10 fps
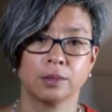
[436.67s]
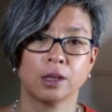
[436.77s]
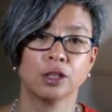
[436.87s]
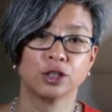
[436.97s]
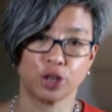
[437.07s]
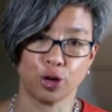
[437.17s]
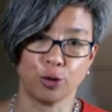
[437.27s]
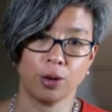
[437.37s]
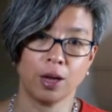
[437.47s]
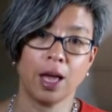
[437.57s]
So
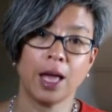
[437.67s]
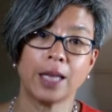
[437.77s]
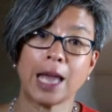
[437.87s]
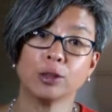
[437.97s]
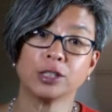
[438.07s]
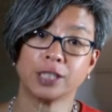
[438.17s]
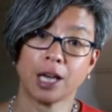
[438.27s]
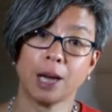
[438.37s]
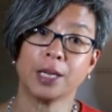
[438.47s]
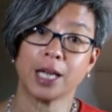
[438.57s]
now it's
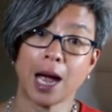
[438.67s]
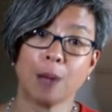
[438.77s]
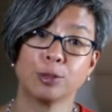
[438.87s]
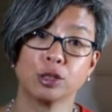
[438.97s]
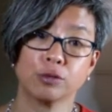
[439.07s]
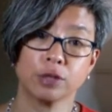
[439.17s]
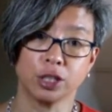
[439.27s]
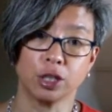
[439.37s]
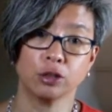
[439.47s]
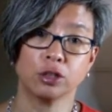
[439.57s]
time to capture the
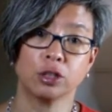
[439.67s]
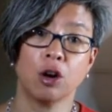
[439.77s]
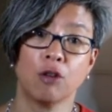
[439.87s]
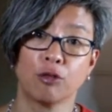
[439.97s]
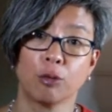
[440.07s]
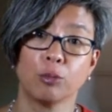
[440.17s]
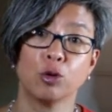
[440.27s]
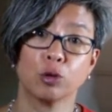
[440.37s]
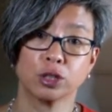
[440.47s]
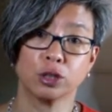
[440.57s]
results from your
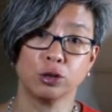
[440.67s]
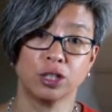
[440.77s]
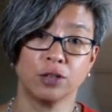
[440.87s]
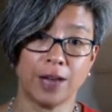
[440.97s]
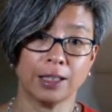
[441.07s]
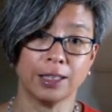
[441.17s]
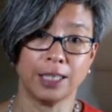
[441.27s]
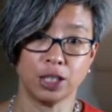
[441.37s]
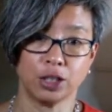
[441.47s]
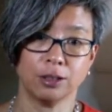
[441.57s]
solution
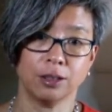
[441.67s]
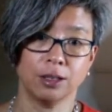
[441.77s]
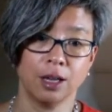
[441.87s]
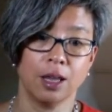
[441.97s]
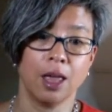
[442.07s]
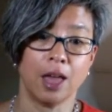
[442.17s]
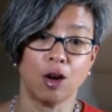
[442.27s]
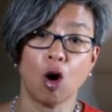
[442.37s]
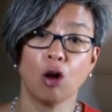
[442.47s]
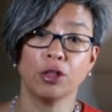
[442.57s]
validation and
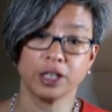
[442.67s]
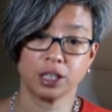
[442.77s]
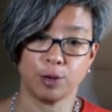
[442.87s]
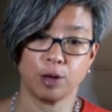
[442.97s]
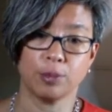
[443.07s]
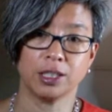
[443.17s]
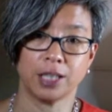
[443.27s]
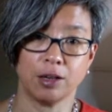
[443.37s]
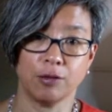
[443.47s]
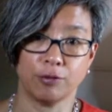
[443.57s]
all the experiments that
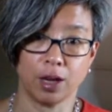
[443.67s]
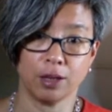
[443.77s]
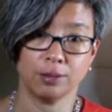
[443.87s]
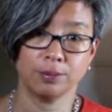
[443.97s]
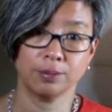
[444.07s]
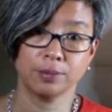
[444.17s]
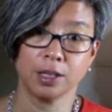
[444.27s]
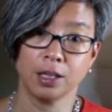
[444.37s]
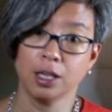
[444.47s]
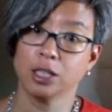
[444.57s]
you've run.
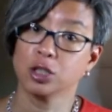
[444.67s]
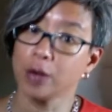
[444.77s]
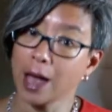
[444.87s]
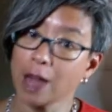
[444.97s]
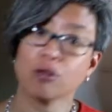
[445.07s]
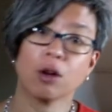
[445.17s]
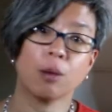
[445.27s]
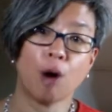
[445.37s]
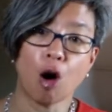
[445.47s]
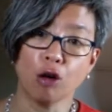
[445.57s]
So gather up
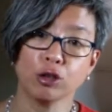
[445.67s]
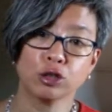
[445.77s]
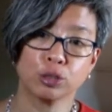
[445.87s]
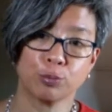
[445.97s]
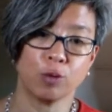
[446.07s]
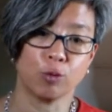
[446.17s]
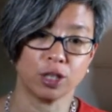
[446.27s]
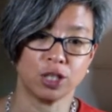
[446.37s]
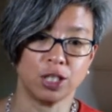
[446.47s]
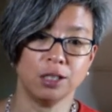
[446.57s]
all your sprint
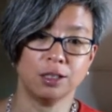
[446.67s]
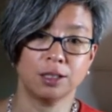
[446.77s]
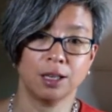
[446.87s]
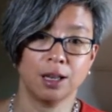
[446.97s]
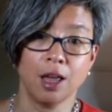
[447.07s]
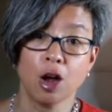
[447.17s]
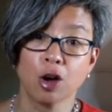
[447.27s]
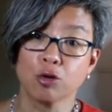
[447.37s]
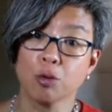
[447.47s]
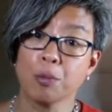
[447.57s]
worksheets,
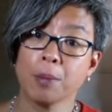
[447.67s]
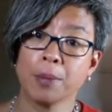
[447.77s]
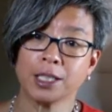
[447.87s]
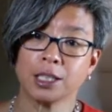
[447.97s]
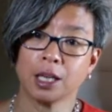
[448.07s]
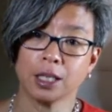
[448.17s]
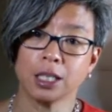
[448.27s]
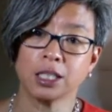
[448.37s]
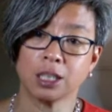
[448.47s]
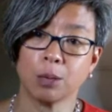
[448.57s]
group them based on the
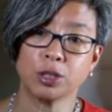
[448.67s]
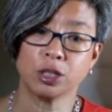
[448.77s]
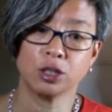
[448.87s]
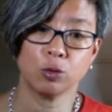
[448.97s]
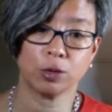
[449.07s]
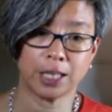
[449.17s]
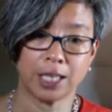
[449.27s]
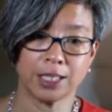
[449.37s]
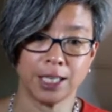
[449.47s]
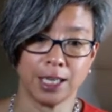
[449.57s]
assumption you were
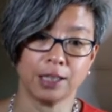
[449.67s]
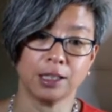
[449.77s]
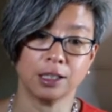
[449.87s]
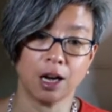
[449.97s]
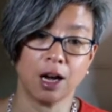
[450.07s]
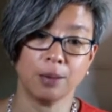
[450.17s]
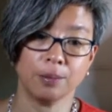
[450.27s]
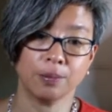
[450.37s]
testing at the time.